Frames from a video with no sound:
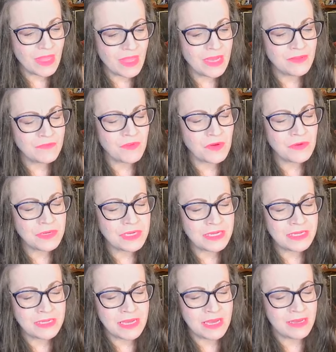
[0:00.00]
And
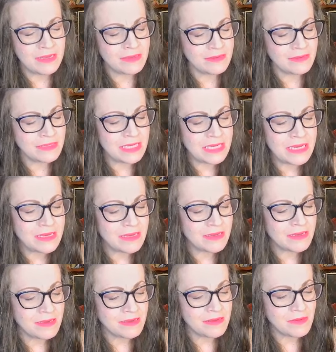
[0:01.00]
Vernon and
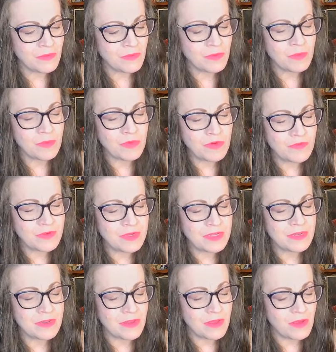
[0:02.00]
Dee were
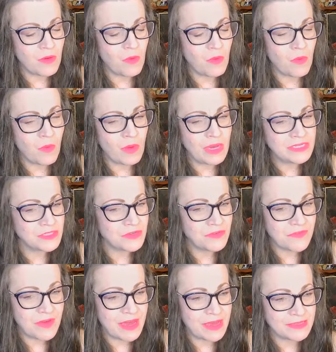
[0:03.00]
moving way too
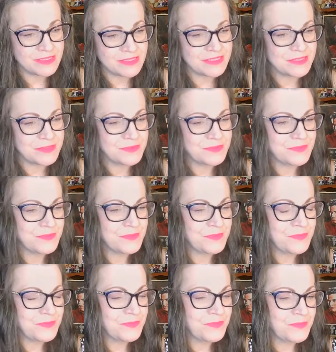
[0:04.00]
fast.
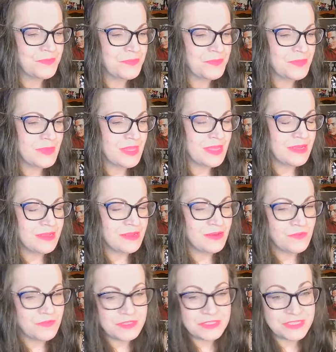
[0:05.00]
And
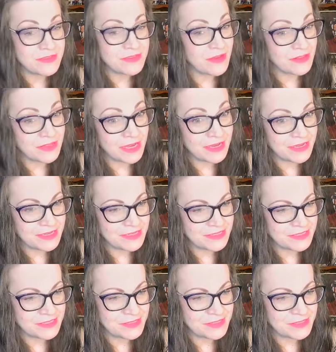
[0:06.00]
Elvis did not like it.